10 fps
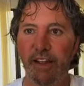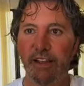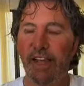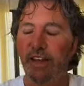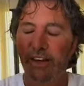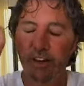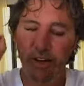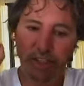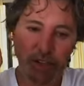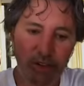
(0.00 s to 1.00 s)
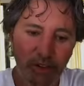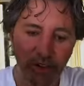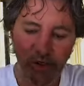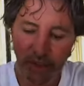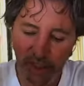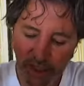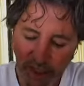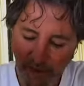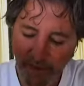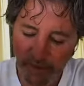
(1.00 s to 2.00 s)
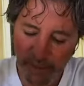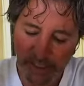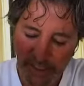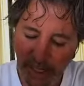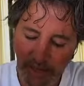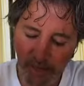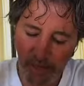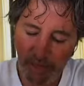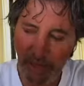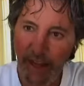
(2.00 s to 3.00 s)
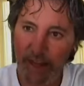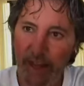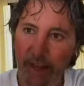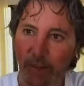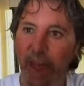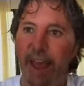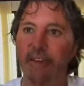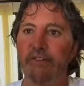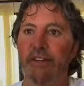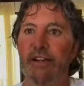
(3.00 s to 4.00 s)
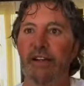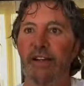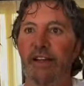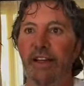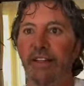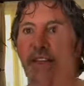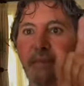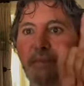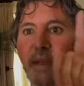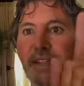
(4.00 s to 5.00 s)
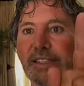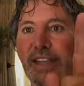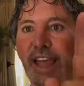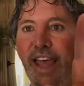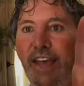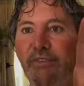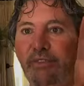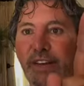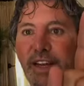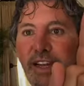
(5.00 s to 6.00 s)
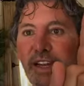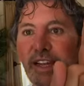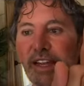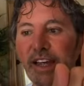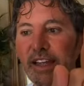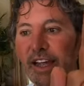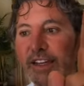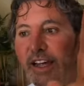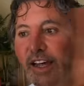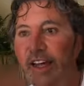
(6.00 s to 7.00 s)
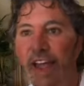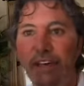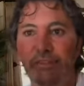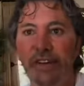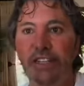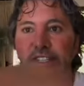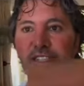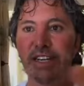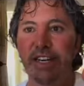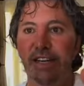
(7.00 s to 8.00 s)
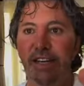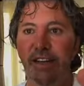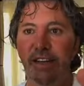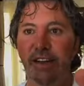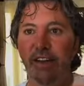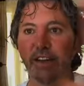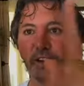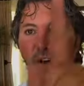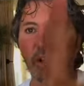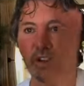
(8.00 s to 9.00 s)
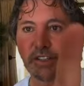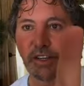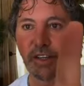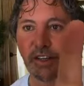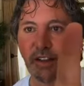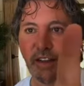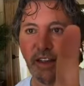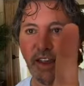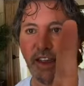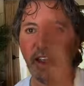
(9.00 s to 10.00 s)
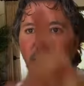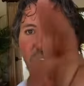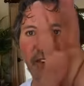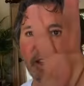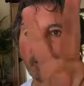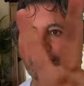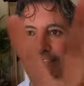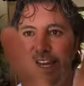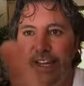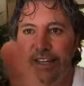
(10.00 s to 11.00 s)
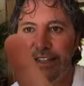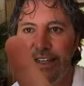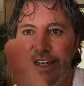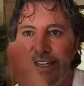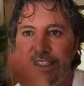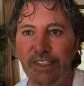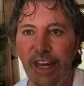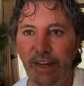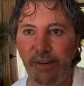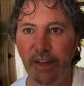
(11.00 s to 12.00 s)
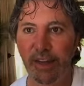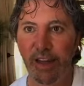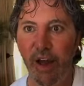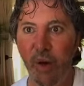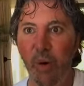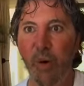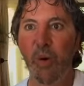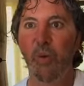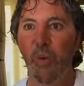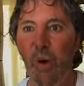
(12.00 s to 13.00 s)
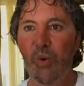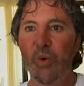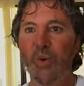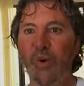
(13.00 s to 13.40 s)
that you're going to lose every single thing that you have, that makes every scene your altar and every second sacred. Whoa!